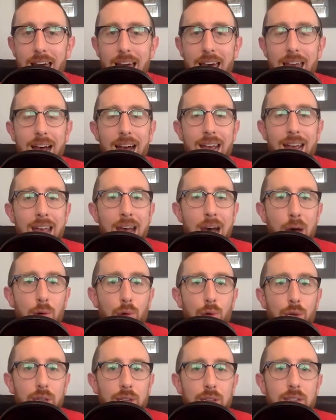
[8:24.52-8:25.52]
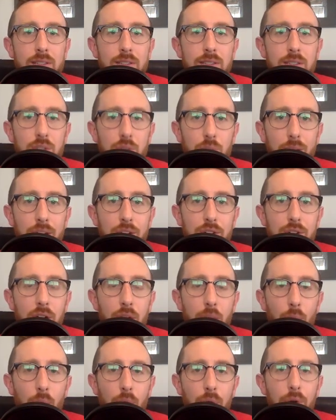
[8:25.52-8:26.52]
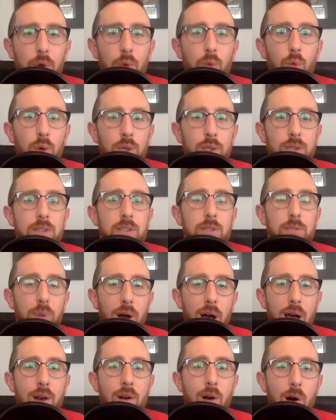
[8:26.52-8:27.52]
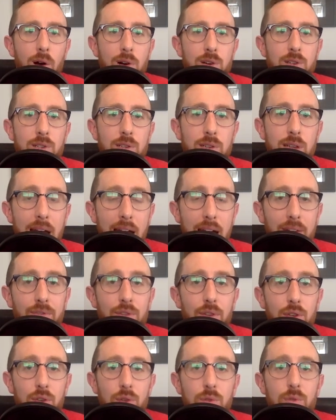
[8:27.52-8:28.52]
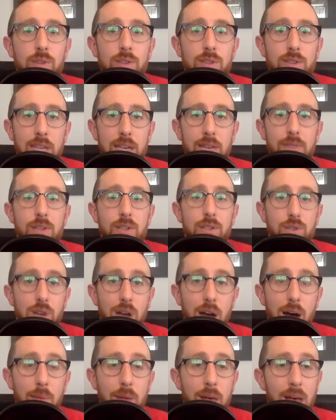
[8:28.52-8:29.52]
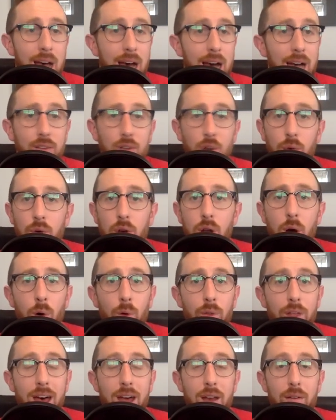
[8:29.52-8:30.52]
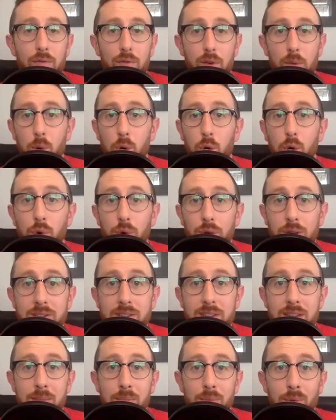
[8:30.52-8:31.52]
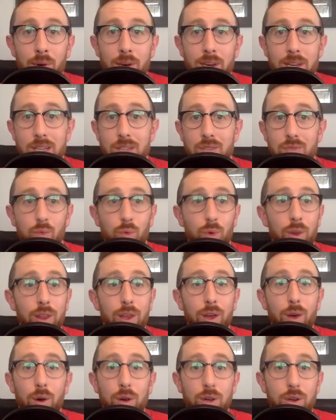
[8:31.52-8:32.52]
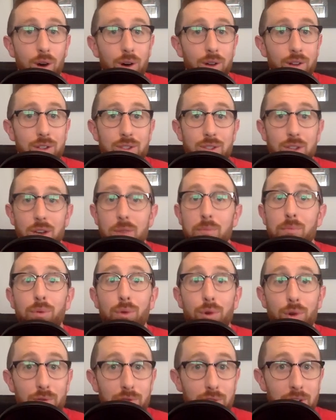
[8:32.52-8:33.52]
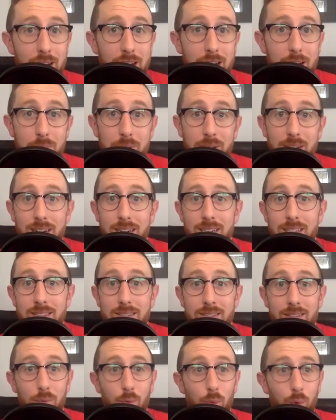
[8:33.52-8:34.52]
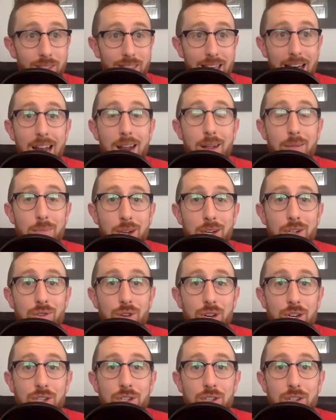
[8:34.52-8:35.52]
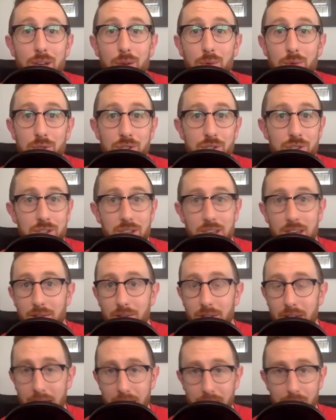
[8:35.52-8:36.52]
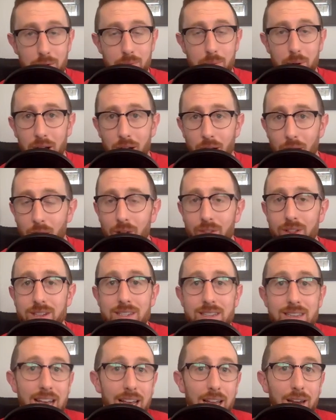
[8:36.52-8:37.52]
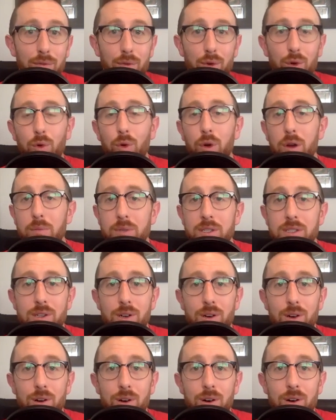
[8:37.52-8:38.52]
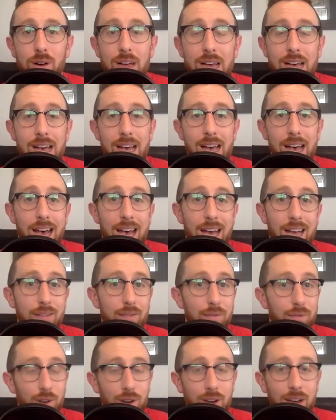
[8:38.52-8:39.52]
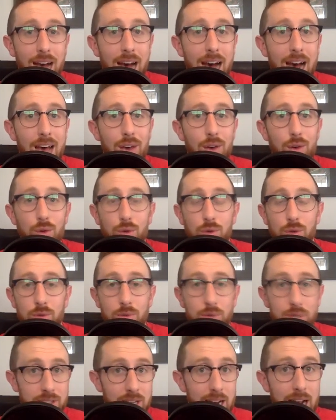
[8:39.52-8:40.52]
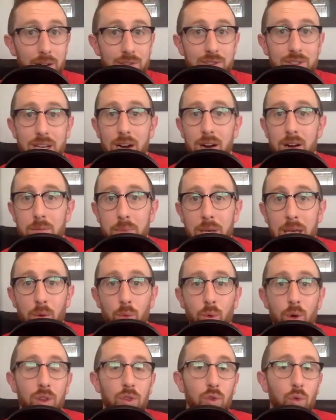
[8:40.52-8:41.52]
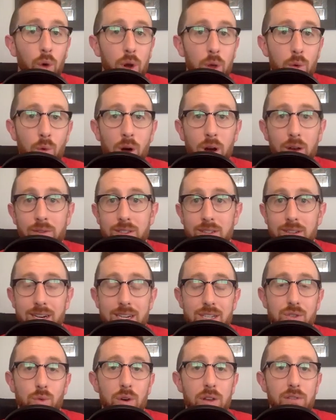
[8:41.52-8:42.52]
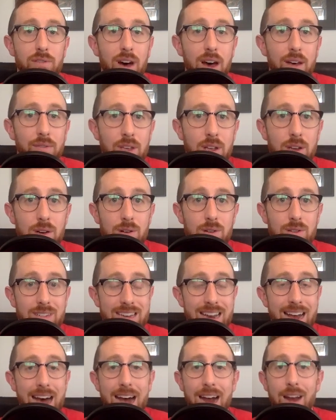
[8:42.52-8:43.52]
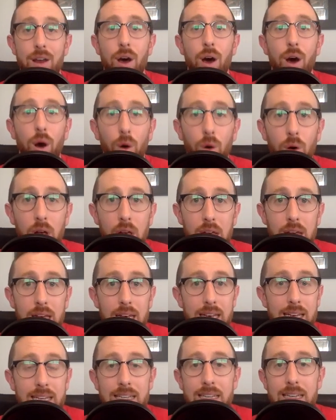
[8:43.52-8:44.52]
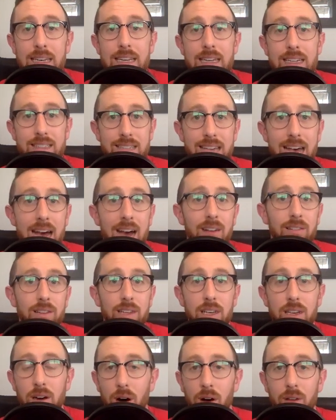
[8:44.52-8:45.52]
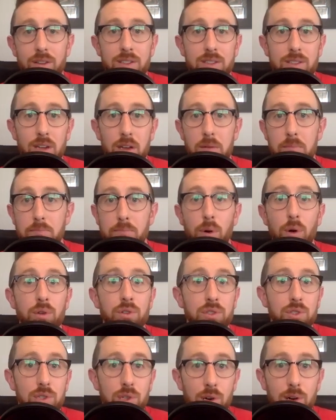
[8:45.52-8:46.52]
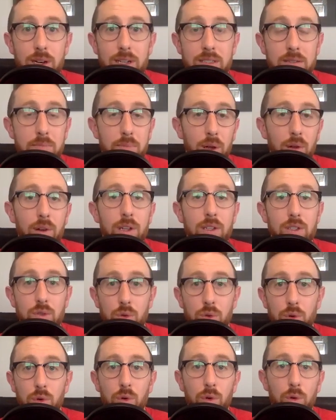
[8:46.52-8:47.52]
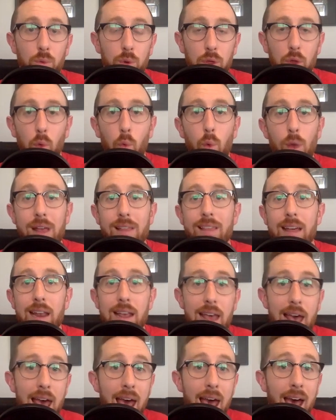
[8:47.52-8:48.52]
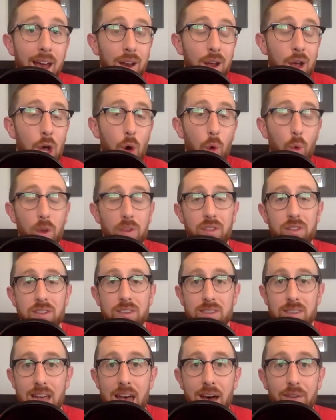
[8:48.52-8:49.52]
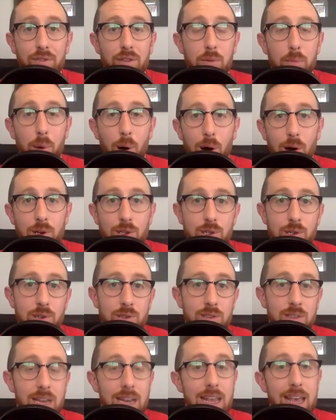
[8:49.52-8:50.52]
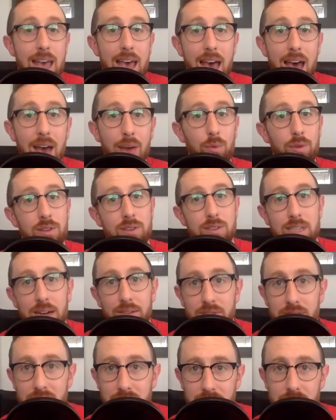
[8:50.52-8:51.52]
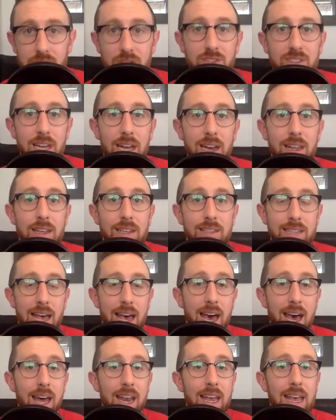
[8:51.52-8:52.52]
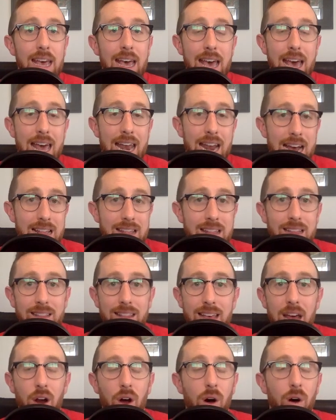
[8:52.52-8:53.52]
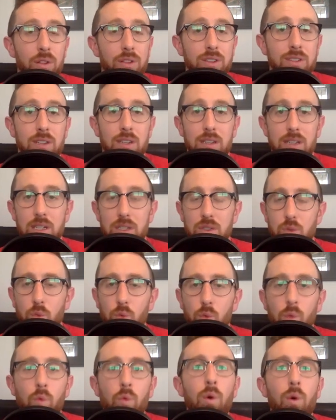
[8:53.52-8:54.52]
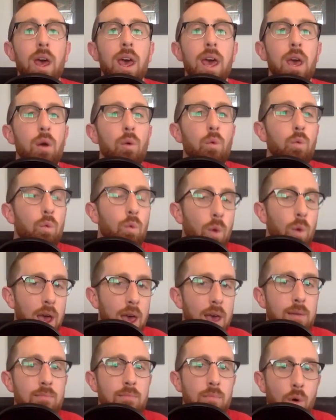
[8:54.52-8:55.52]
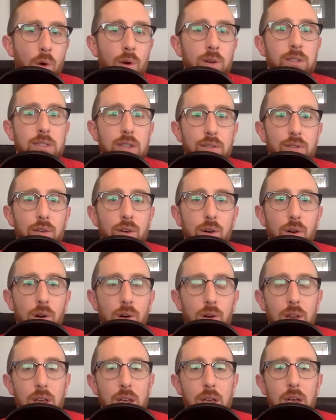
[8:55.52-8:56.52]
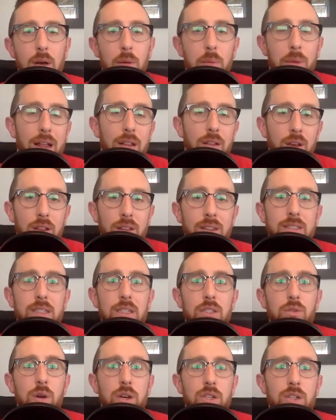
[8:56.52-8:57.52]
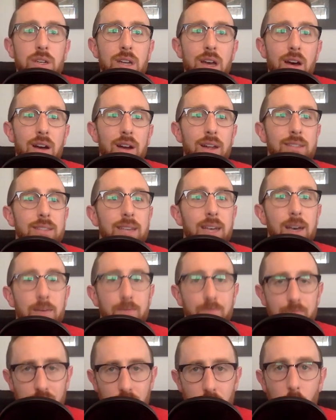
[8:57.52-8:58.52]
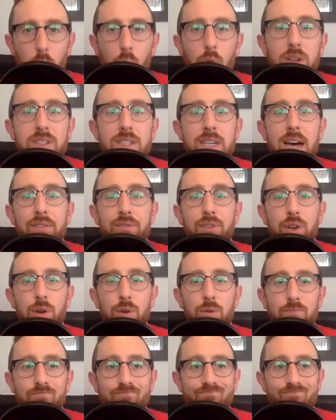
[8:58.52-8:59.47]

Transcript: And I now look at this situation. I wonder, what does Bryan Harsin have to do to save his job? I don't know that from a recruiting standpoint, he's really going to all of a sudden improve, because what that administration did was just give everybody all this negative recruiting material. And for a guy who was an outsider to begin with, 21 of his last 25 years in Idaho, he didn't exactly all of a sudden bolster his ability to recruit with the week that he had, with the staff departures that he had, with the staff decisions that he's had. And I think that all of a sudden gets way, way more difficult. But I look at this situation now and I say, what does he have to do?